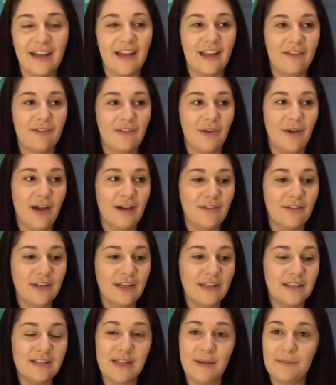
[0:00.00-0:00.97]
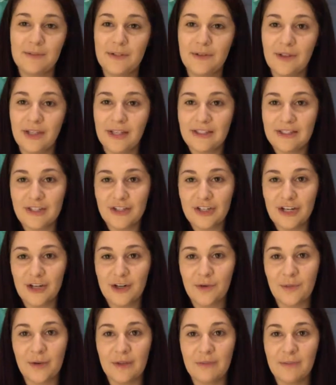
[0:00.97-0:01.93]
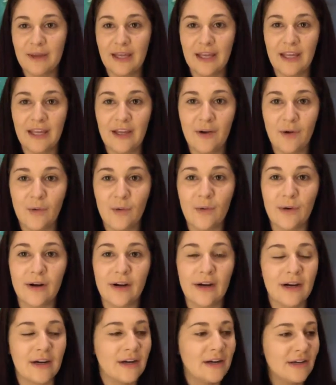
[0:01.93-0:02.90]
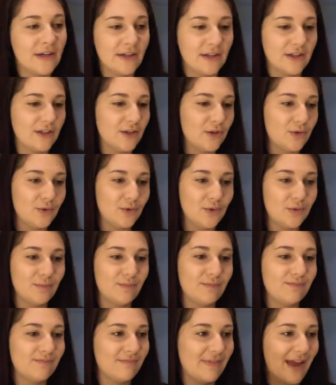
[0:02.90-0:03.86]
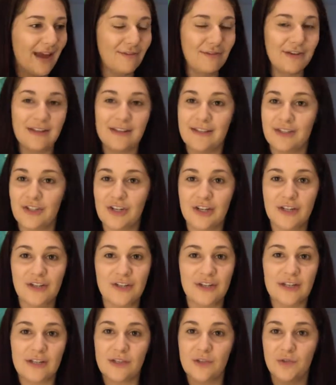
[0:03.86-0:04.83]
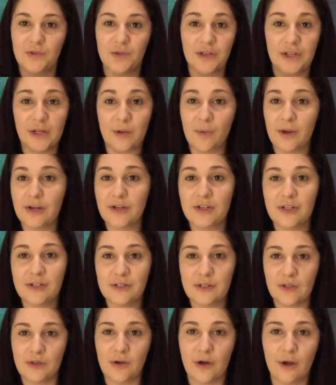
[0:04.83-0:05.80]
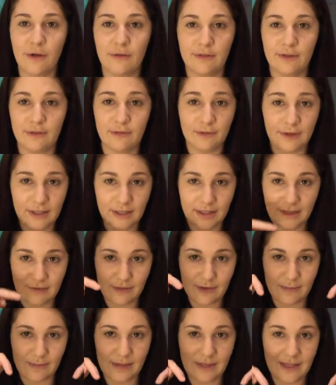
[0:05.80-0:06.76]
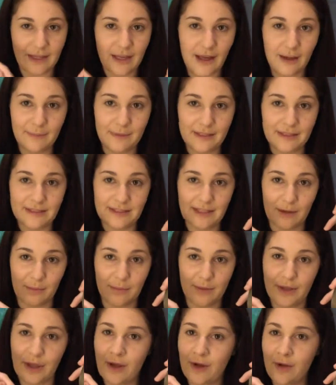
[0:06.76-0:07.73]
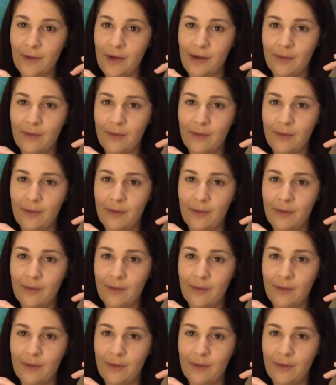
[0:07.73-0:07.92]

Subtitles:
If you have any tips you'd like to share with me, or you have any suggestions or any questions at all, feel free to leave them in the comments down below.